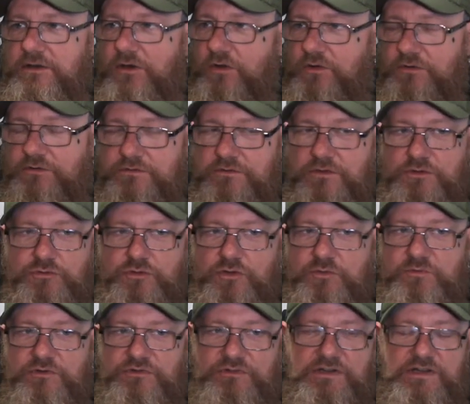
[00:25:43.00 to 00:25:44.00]
on
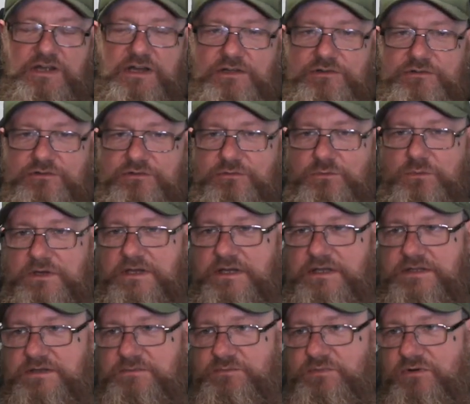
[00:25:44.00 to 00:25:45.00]
numerous occasions,
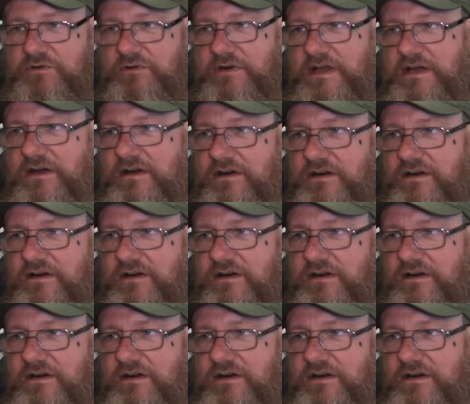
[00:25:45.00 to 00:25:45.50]
where you pour out